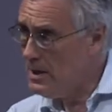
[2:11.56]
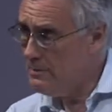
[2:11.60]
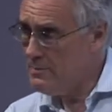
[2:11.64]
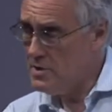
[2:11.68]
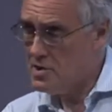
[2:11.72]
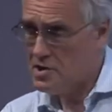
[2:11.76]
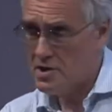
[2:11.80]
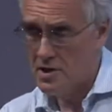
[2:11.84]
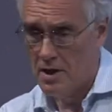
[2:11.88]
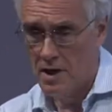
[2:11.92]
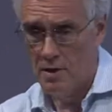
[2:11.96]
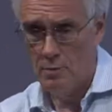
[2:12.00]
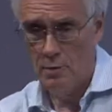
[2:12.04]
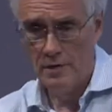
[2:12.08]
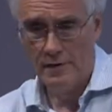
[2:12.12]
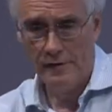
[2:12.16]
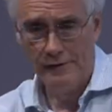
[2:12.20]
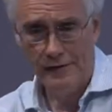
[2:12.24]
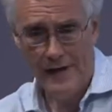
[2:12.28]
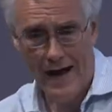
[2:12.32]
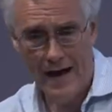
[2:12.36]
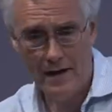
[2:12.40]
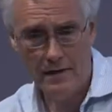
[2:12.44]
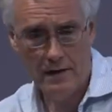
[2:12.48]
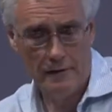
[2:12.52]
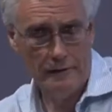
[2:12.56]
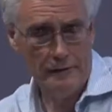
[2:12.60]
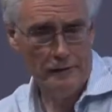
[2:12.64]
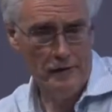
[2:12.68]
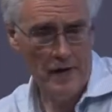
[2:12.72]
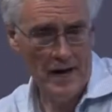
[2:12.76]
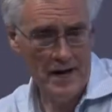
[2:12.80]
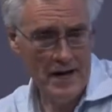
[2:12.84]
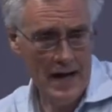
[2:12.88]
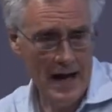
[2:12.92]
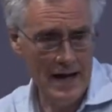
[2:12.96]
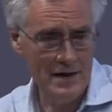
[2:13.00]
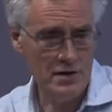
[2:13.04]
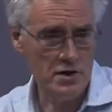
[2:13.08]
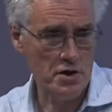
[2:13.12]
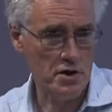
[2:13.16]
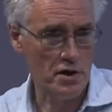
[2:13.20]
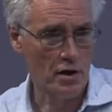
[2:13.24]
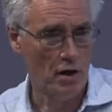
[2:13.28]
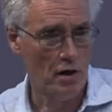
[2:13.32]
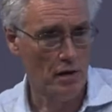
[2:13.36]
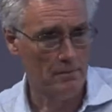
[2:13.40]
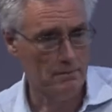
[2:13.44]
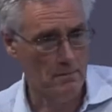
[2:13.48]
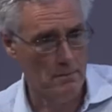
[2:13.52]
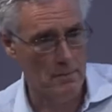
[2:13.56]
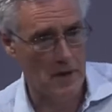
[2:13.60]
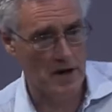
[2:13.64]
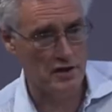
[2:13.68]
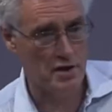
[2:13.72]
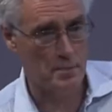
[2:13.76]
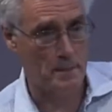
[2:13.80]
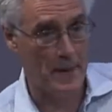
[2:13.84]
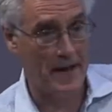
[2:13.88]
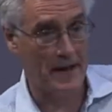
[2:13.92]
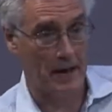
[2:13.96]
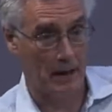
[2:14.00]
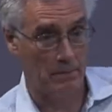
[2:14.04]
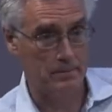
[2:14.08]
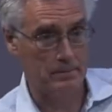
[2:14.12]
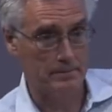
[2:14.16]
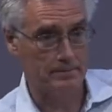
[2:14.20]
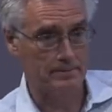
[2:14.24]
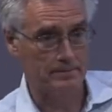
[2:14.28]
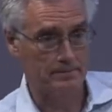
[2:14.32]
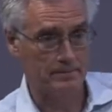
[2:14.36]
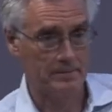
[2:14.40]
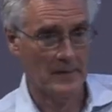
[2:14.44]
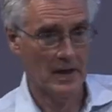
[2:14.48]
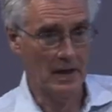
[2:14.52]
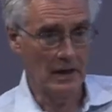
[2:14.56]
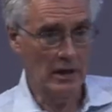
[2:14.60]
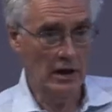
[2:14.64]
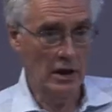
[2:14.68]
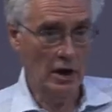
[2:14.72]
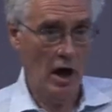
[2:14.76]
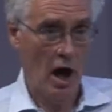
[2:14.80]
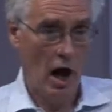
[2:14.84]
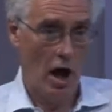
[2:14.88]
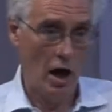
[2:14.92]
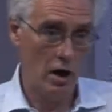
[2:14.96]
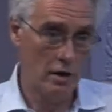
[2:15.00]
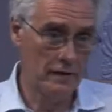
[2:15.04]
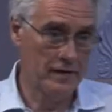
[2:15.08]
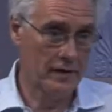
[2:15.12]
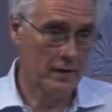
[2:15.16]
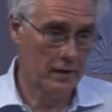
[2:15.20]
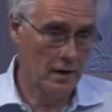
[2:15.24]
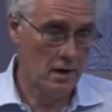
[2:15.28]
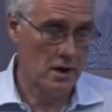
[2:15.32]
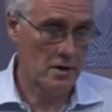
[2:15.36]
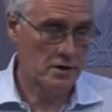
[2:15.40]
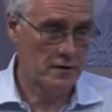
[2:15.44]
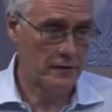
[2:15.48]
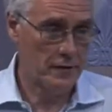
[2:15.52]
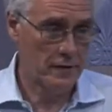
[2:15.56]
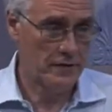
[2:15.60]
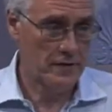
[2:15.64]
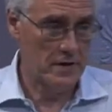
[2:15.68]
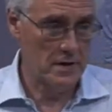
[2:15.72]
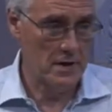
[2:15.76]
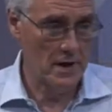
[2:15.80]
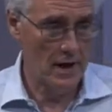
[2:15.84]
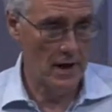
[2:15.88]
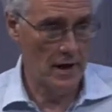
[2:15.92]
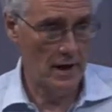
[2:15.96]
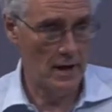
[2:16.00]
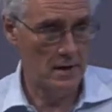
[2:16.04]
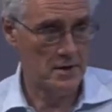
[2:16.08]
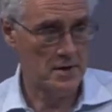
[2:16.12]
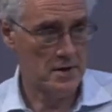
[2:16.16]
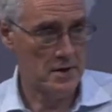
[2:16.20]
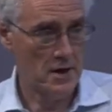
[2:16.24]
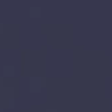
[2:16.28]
me start with the fact that finance got much bigger. Over the last 50 years,